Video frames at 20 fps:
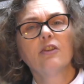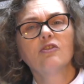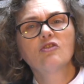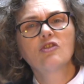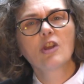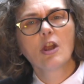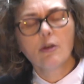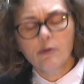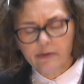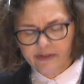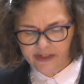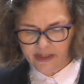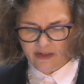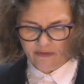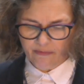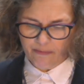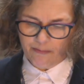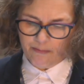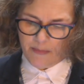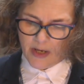
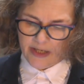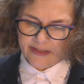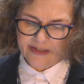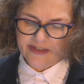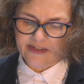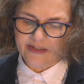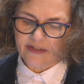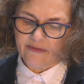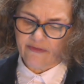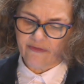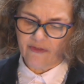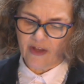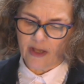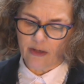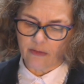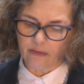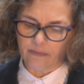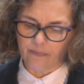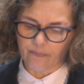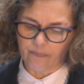Joseph must have
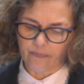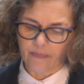felt